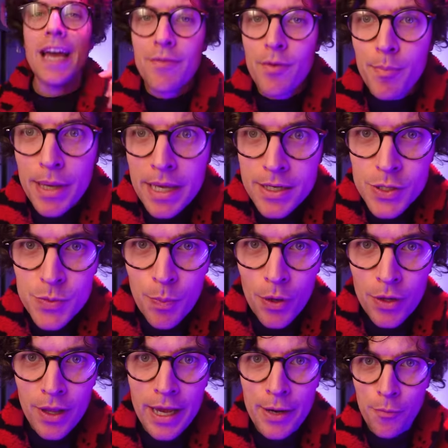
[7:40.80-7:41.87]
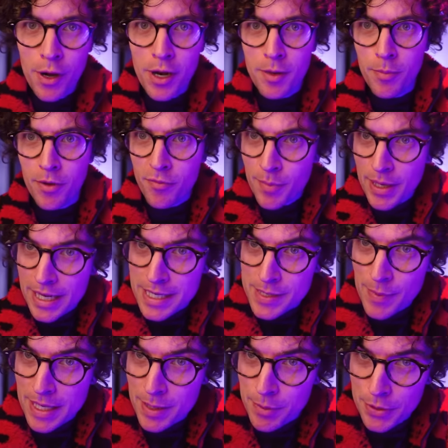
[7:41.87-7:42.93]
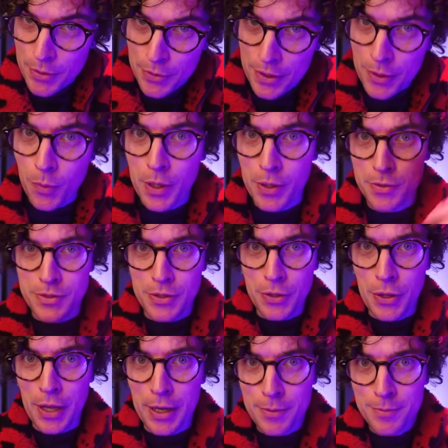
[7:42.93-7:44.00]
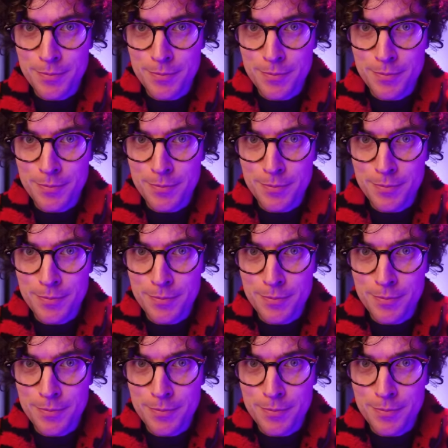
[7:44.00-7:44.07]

have a pink spotlight right above me and it's making me look like Wiggles the Clown.